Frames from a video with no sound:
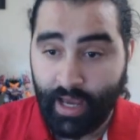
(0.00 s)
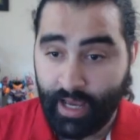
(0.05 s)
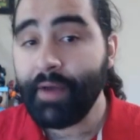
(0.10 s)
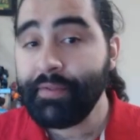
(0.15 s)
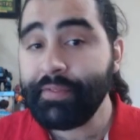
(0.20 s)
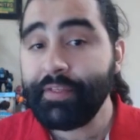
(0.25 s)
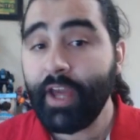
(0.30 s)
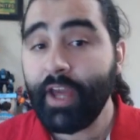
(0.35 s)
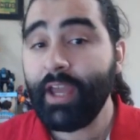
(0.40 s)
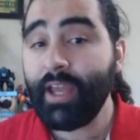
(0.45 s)

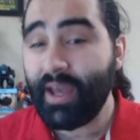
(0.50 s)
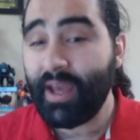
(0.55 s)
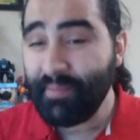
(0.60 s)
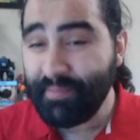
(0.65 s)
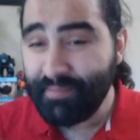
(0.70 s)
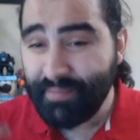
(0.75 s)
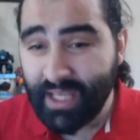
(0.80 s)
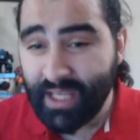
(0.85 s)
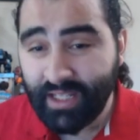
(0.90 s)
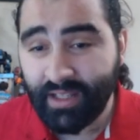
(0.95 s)
and they
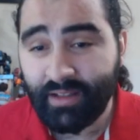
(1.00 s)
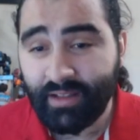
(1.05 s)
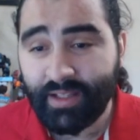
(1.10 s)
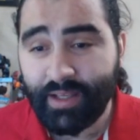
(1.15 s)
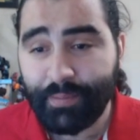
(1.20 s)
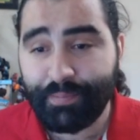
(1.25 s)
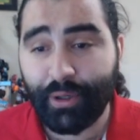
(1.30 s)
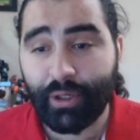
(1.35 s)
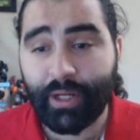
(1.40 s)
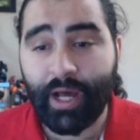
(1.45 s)

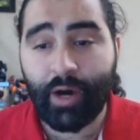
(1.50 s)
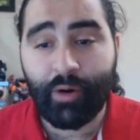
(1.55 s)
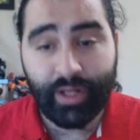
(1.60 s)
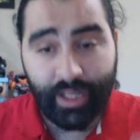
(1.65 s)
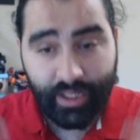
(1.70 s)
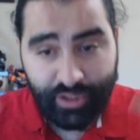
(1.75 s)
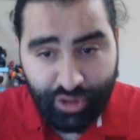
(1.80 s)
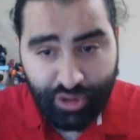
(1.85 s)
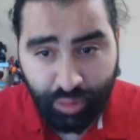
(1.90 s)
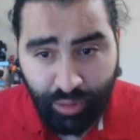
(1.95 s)
immediately put
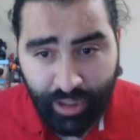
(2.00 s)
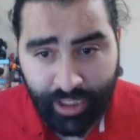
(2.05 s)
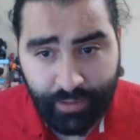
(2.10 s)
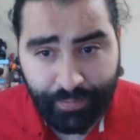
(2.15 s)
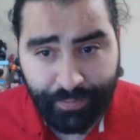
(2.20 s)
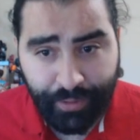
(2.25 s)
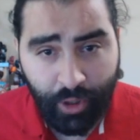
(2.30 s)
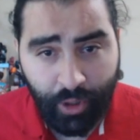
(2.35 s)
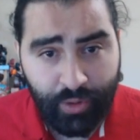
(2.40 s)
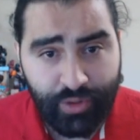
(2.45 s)
out a Twitter
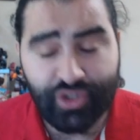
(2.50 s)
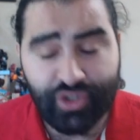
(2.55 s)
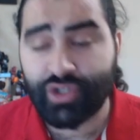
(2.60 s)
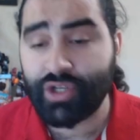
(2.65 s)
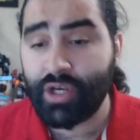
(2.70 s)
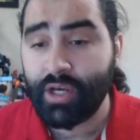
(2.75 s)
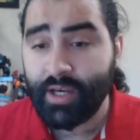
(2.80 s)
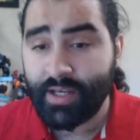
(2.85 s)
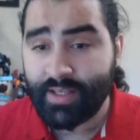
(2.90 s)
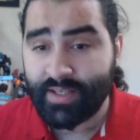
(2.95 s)

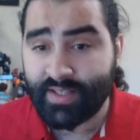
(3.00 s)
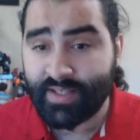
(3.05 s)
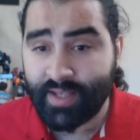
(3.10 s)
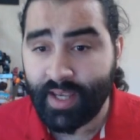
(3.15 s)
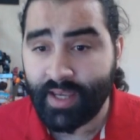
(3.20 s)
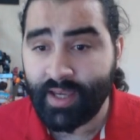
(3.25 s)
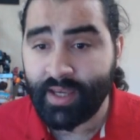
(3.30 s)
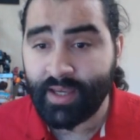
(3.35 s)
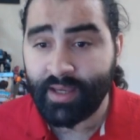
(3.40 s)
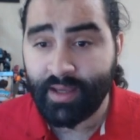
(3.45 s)
post
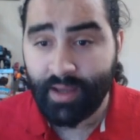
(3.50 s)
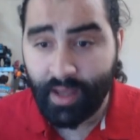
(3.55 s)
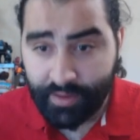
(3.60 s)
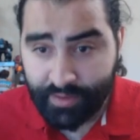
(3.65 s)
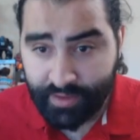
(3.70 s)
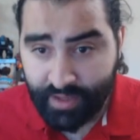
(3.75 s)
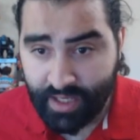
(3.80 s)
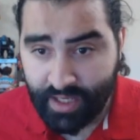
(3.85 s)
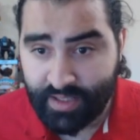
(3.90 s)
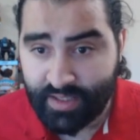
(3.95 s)
saying
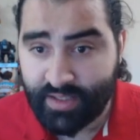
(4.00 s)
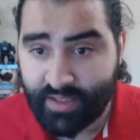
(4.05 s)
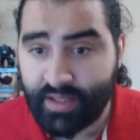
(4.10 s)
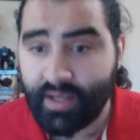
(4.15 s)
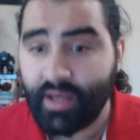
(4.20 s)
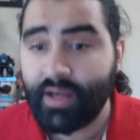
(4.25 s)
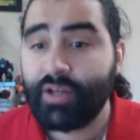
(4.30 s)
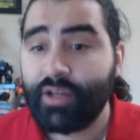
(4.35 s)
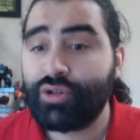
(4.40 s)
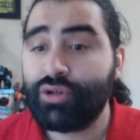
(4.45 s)

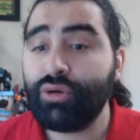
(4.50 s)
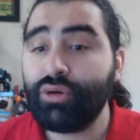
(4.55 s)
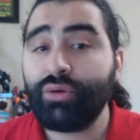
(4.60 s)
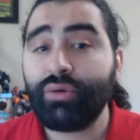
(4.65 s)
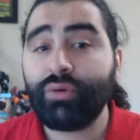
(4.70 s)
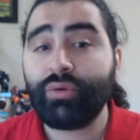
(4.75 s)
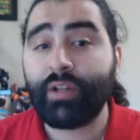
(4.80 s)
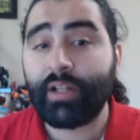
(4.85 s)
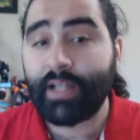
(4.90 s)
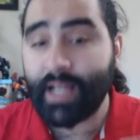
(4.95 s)
this:
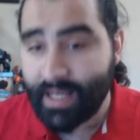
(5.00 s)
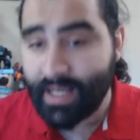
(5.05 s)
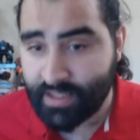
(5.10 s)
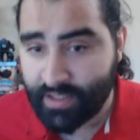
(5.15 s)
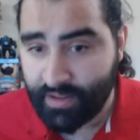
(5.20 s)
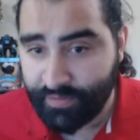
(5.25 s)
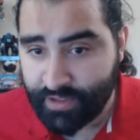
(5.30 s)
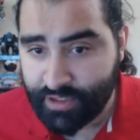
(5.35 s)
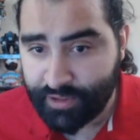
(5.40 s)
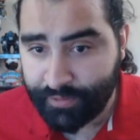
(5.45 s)
"To the
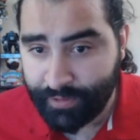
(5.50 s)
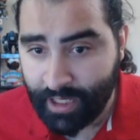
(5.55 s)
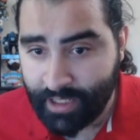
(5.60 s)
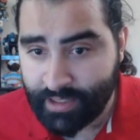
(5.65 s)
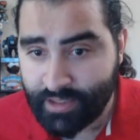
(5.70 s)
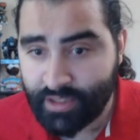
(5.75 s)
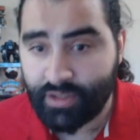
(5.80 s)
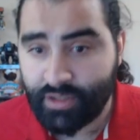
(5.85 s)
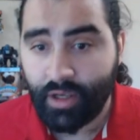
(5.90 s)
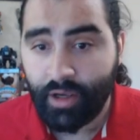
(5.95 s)
Last of Us
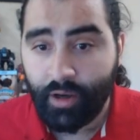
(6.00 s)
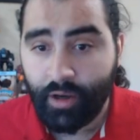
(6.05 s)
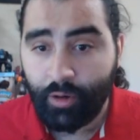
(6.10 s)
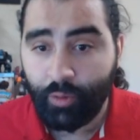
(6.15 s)
fans,